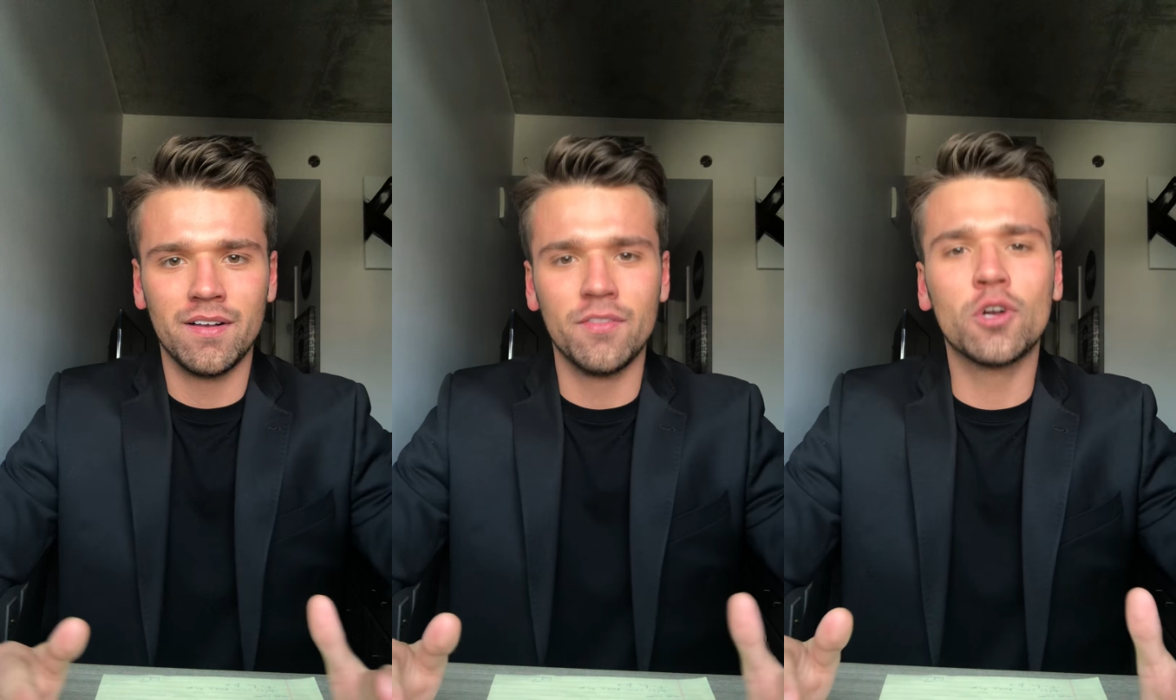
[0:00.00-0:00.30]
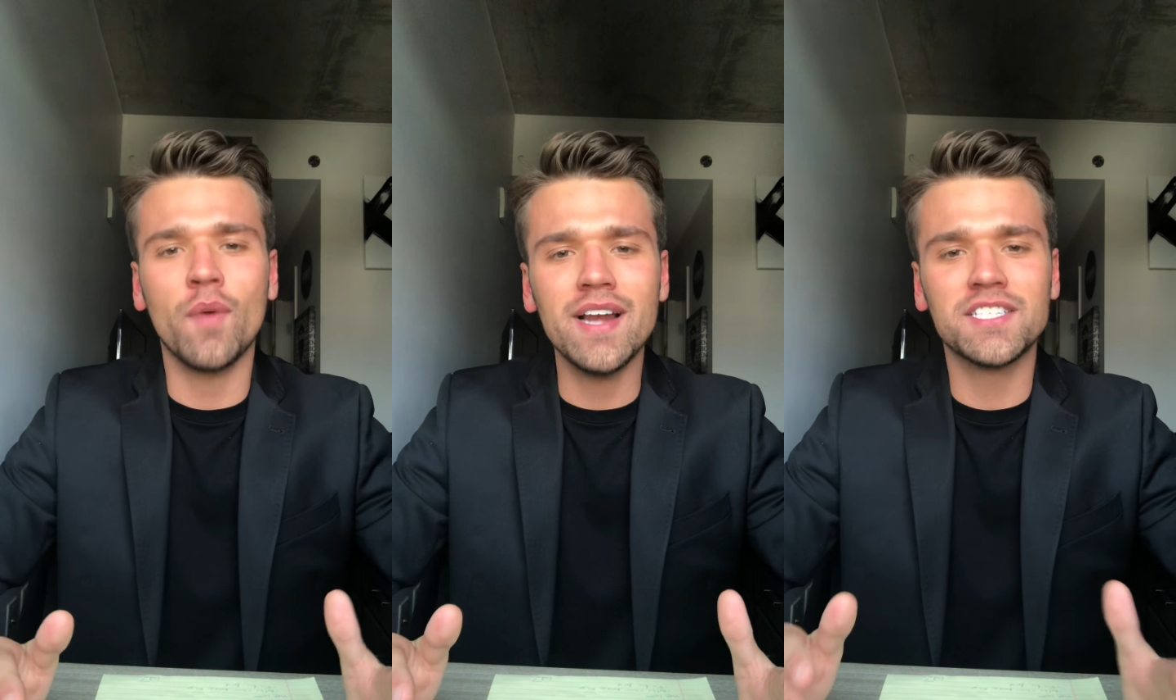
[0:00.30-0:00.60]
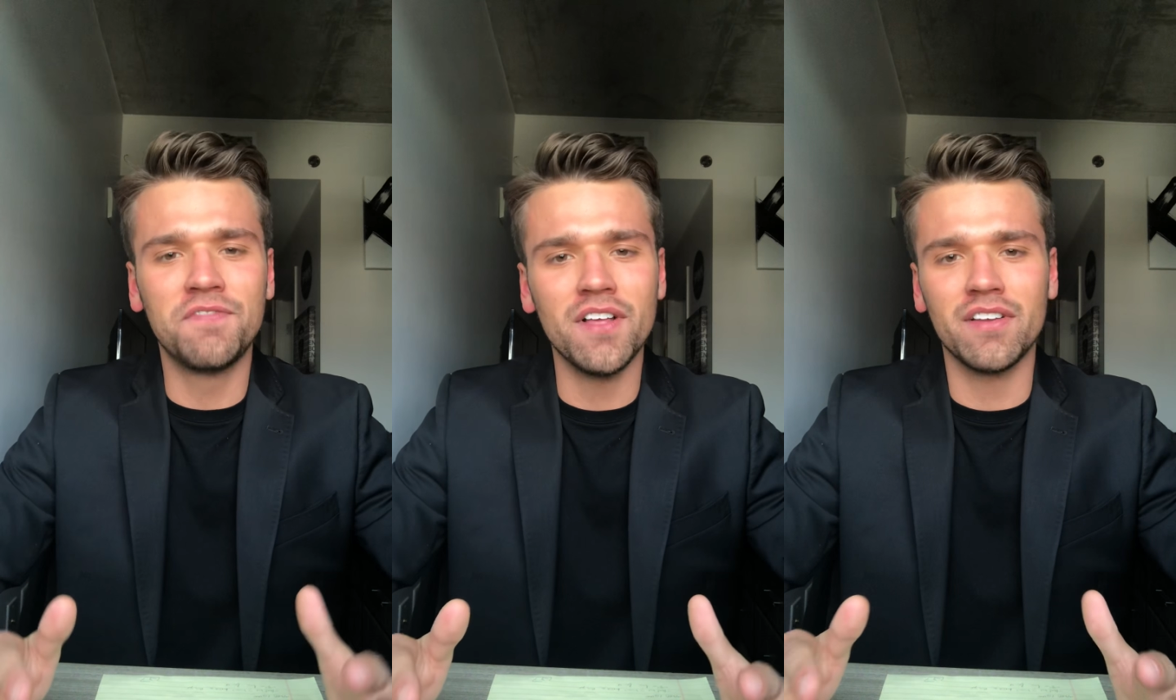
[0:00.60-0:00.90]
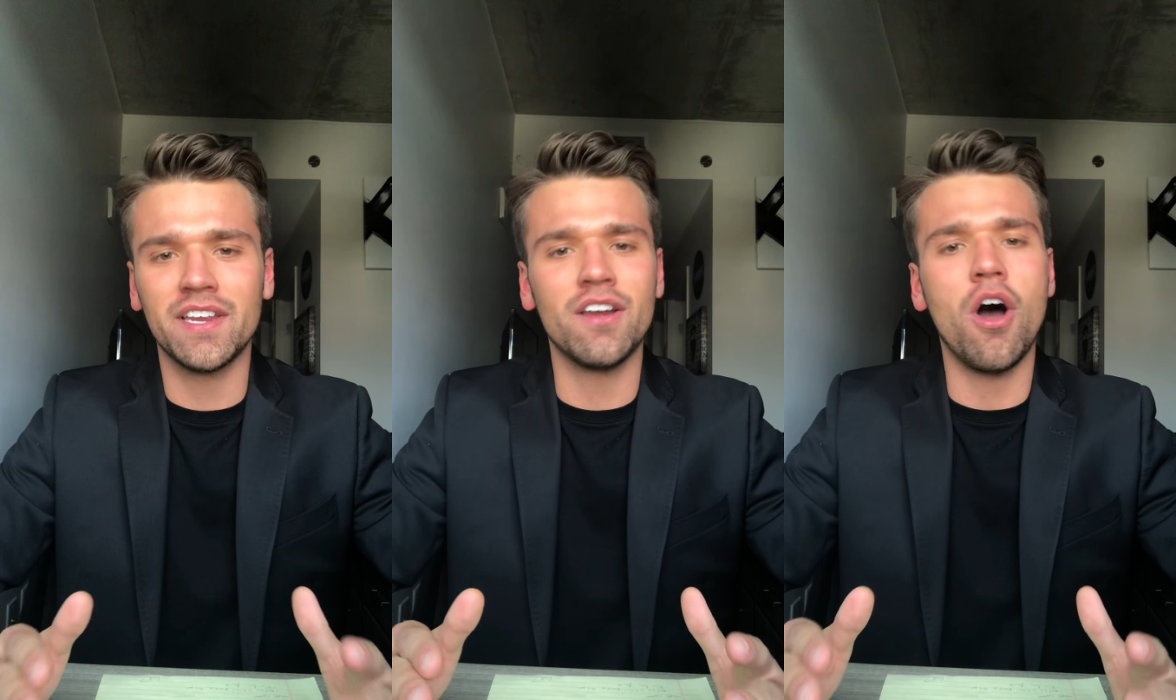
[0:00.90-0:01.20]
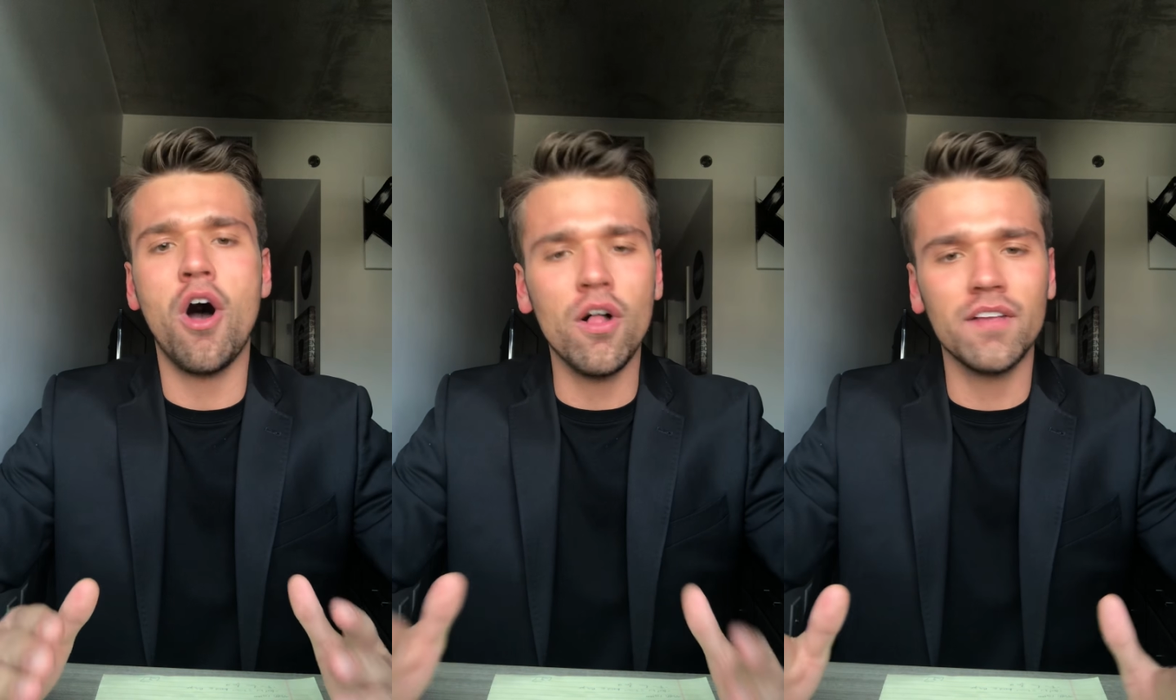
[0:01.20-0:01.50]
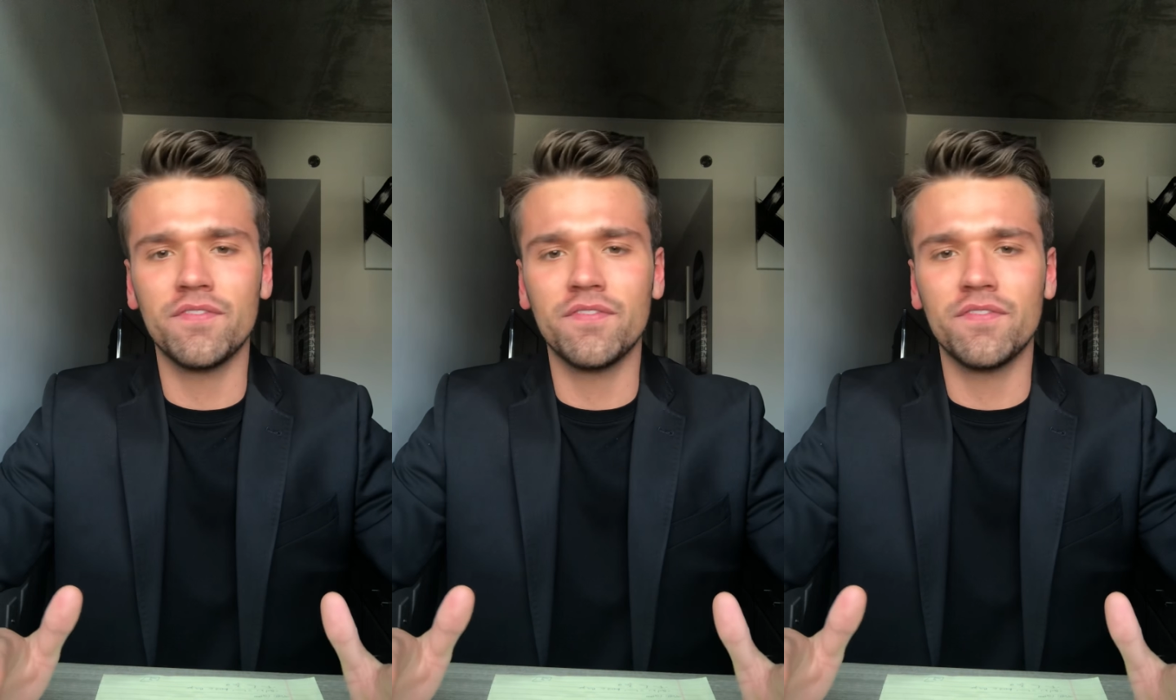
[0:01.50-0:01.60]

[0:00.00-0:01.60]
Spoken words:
The greatest villain in all